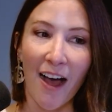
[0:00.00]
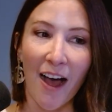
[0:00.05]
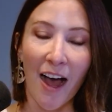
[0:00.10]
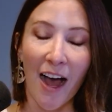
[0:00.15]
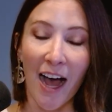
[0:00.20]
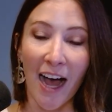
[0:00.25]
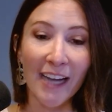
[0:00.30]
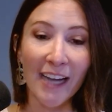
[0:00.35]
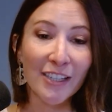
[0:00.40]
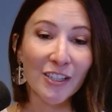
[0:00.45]

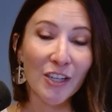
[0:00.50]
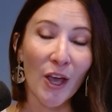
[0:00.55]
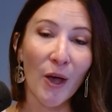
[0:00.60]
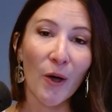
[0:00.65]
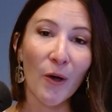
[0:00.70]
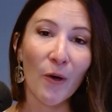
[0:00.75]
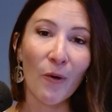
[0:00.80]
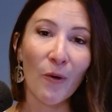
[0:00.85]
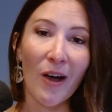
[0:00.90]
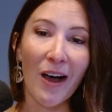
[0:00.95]
I
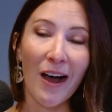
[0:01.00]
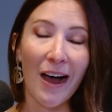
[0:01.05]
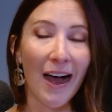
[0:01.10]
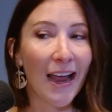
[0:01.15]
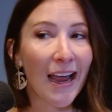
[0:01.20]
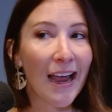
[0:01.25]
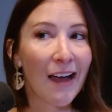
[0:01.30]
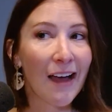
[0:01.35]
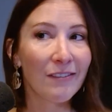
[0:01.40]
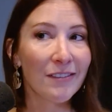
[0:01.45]
know I
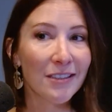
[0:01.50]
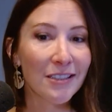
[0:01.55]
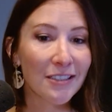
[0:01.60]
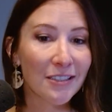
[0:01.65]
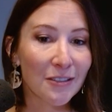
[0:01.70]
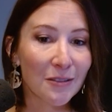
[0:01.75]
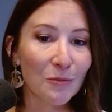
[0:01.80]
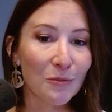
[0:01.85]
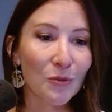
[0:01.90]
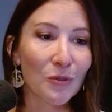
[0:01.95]
have a
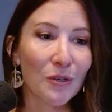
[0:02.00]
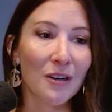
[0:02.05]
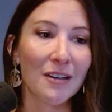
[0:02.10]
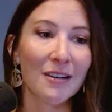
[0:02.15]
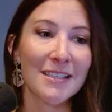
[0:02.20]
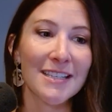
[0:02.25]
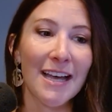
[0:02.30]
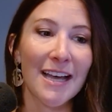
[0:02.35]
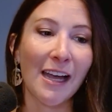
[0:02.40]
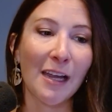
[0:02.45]
little more
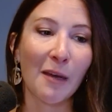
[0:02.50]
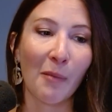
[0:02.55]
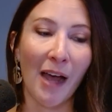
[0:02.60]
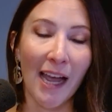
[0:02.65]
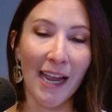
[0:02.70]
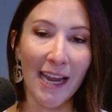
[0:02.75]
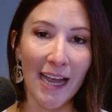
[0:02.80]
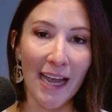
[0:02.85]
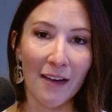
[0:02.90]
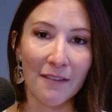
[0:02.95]
time
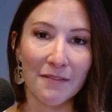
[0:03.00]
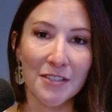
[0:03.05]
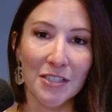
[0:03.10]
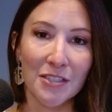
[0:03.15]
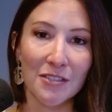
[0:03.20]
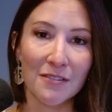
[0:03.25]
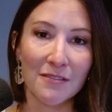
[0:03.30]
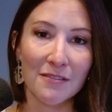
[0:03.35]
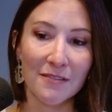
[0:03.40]
I have to